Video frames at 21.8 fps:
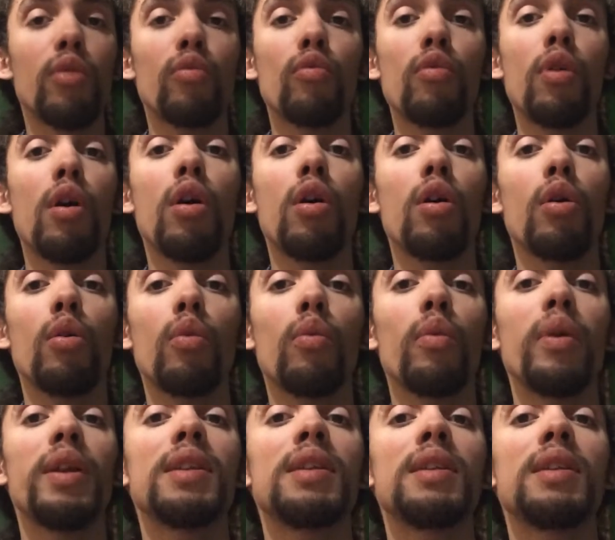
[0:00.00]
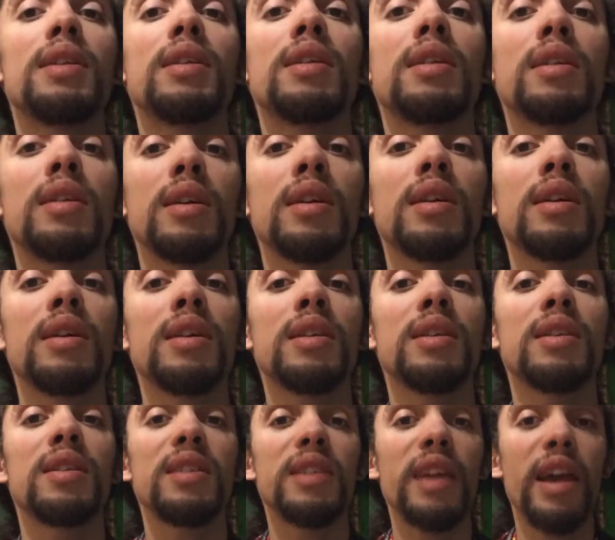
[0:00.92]
wrong with
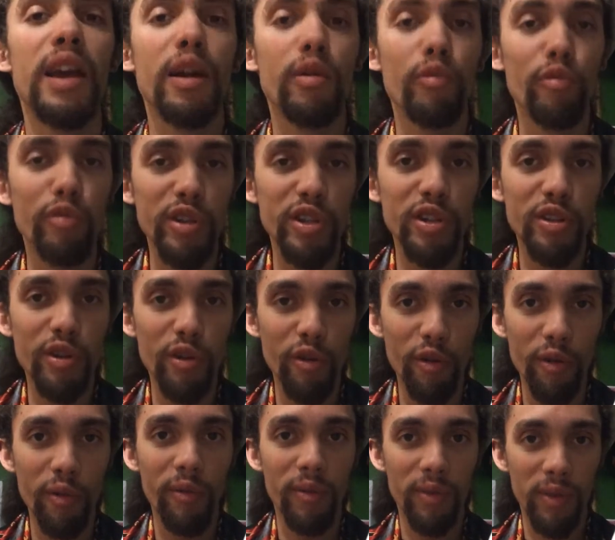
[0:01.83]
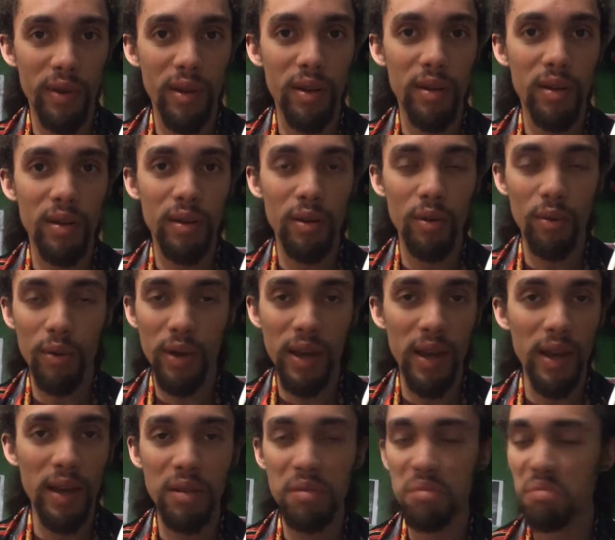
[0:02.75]
staying reserved,
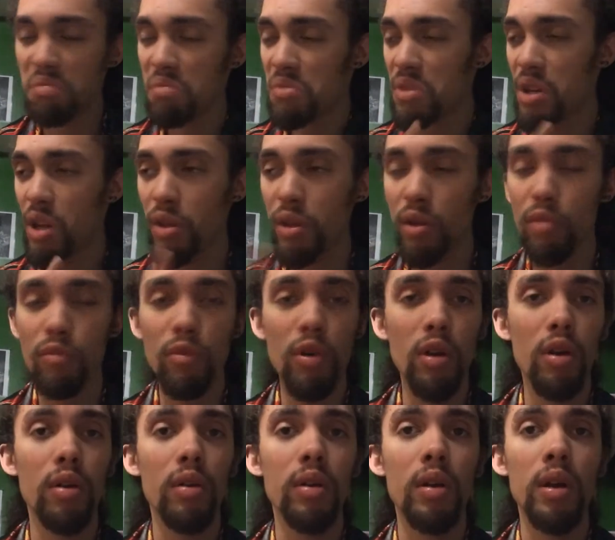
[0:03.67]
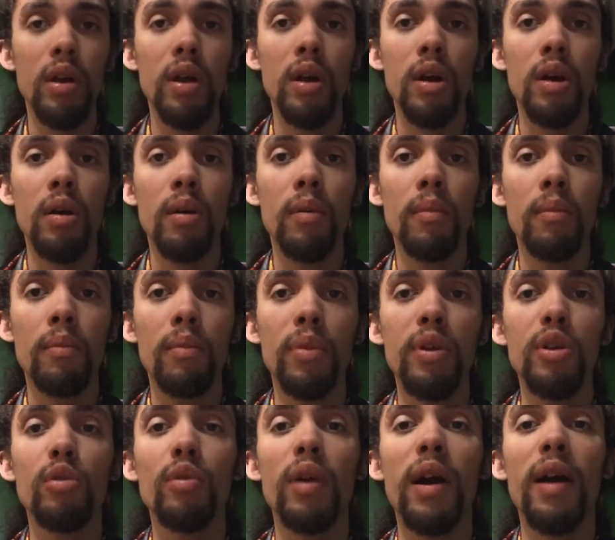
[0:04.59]
okay? Nothing wrong.
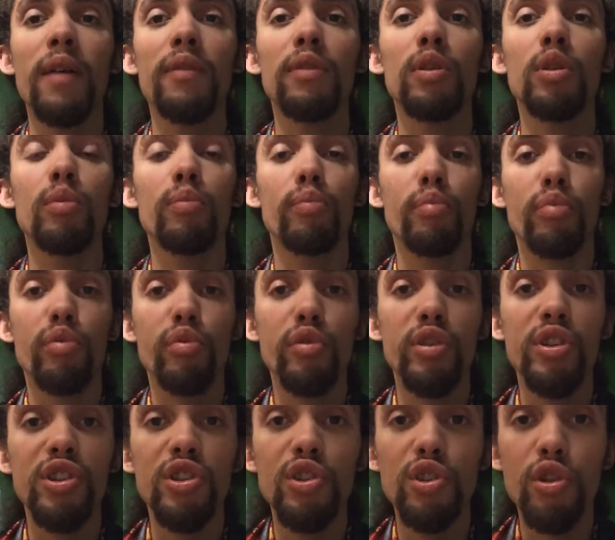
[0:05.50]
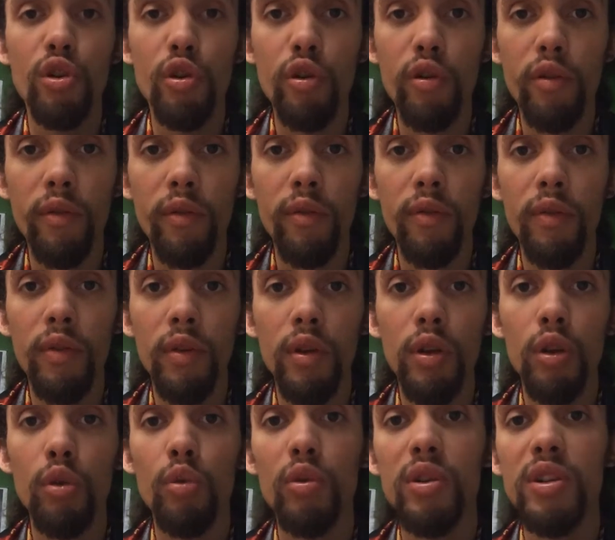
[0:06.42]
But you have to preserve
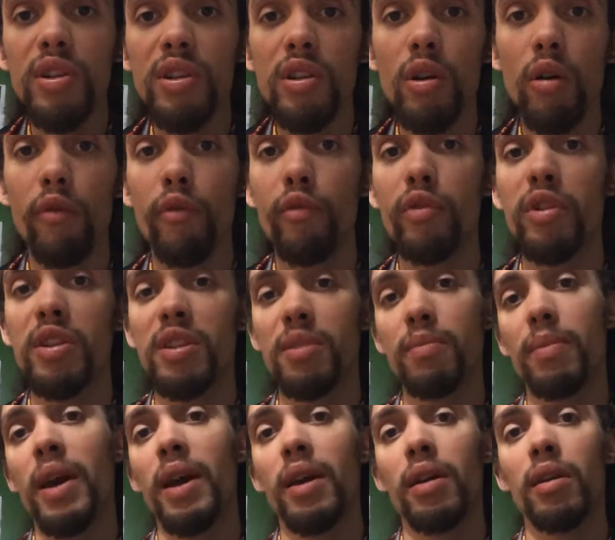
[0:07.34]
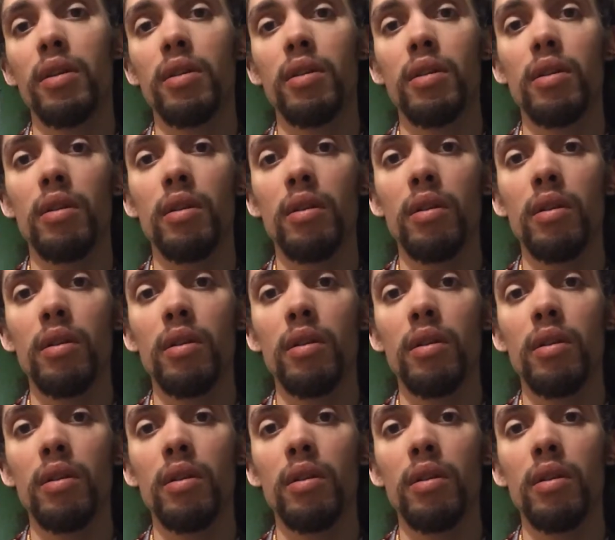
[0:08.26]
your self-respect.